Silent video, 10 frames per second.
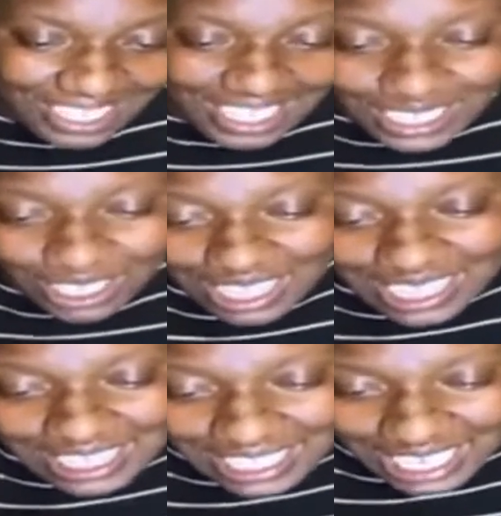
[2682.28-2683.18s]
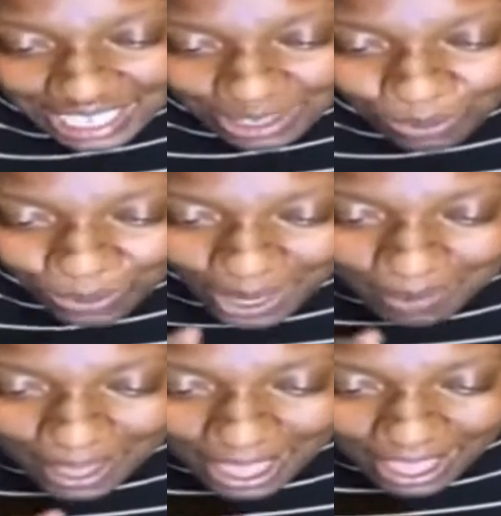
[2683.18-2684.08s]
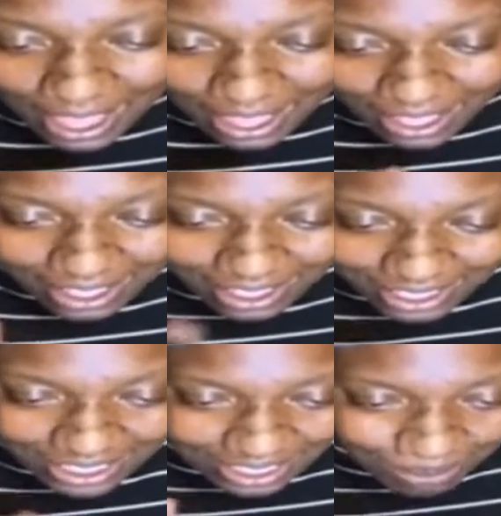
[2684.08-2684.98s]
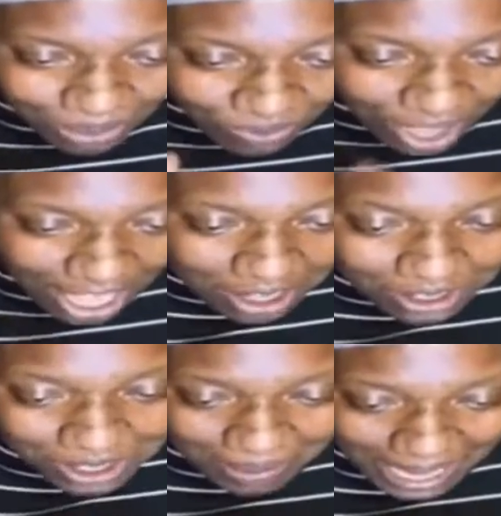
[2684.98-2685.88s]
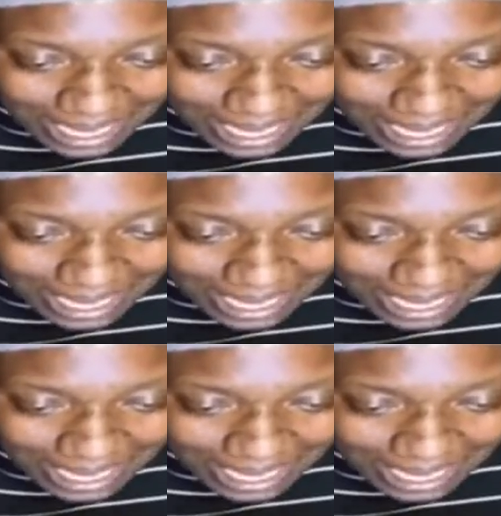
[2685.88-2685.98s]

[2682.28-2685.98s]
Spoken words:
So let's see. Reba, before I go to my